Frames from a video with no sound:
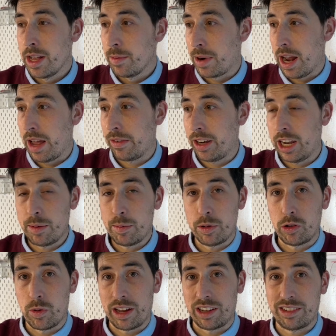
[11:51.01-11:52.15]
private label
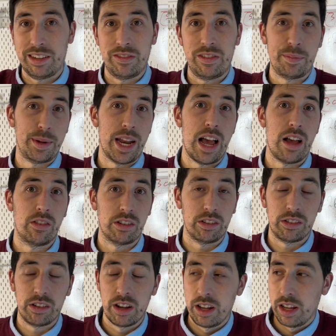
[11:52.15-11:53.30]
to actually flipping houses.